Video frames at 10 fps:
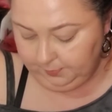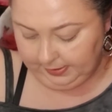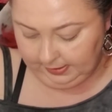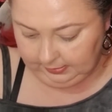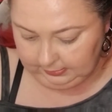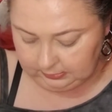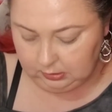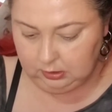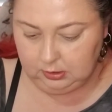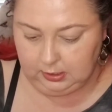palette.
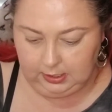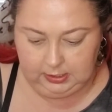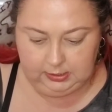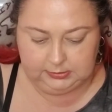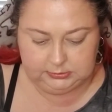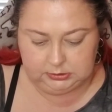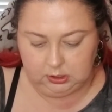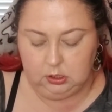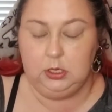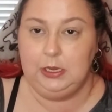And
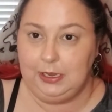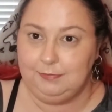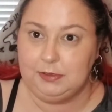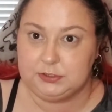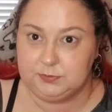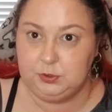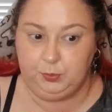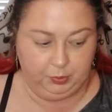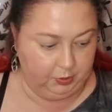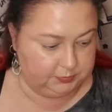I've got some new
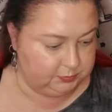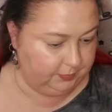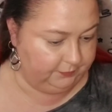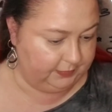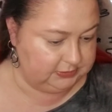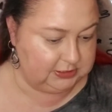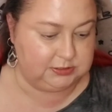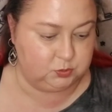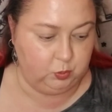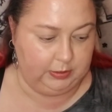products on my face
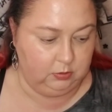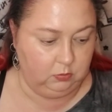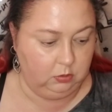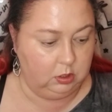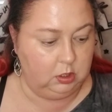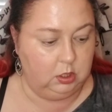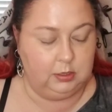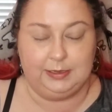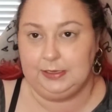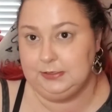as well.
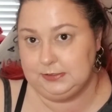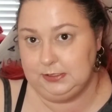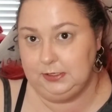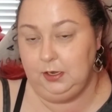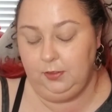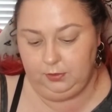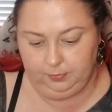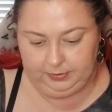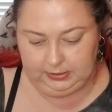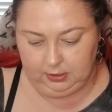Like I said, they'll
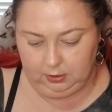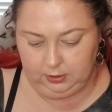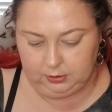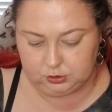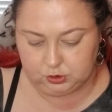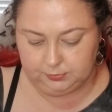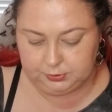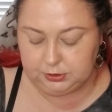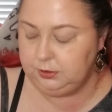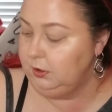be down in the
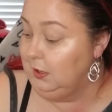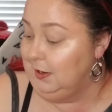description.